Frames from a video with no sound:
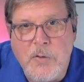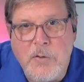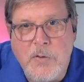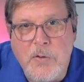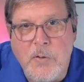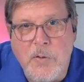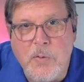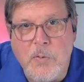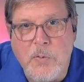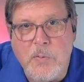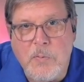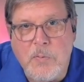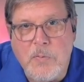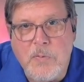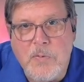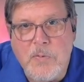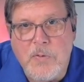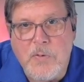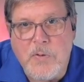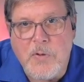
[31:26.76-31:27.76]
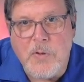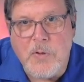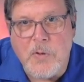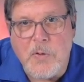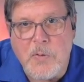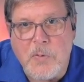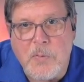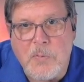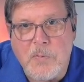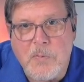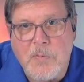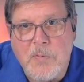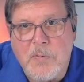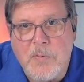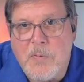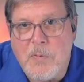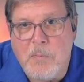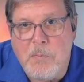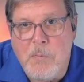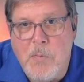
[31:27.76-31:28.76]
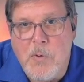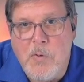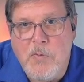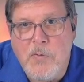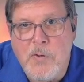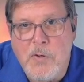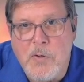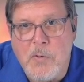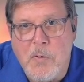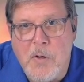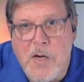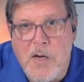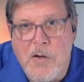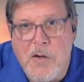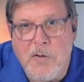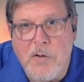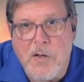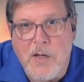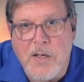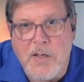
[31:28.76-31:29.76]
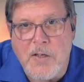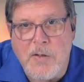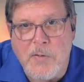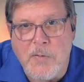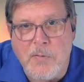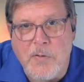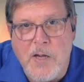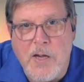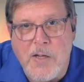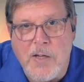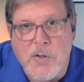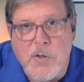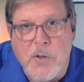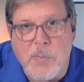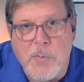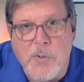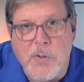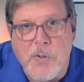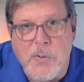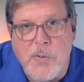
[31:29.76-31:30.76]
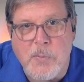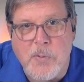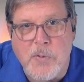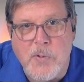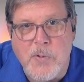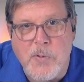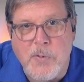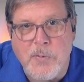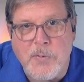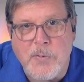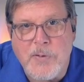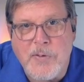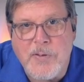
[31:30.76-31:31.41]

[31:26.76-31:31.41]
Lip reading: Daniel, you're moving around like you've got something to prove.